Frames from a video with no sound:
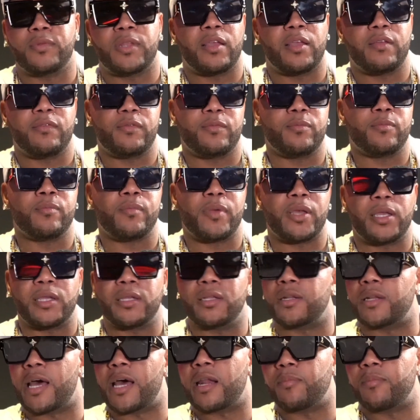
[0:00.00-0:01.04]
made a
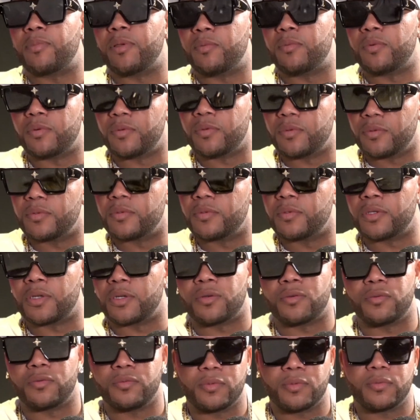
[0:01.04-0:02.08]
lot of people,
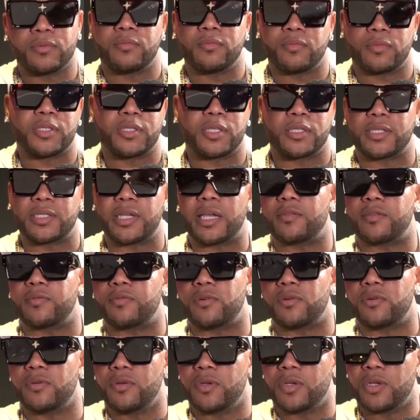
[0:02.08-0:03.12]

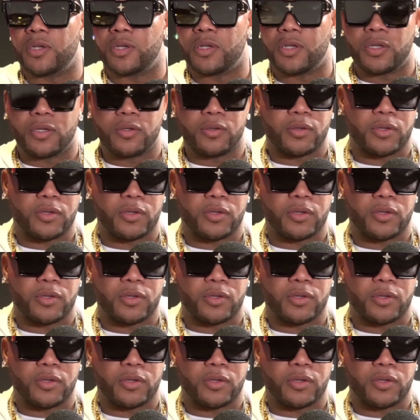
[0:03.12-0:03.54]
successful. It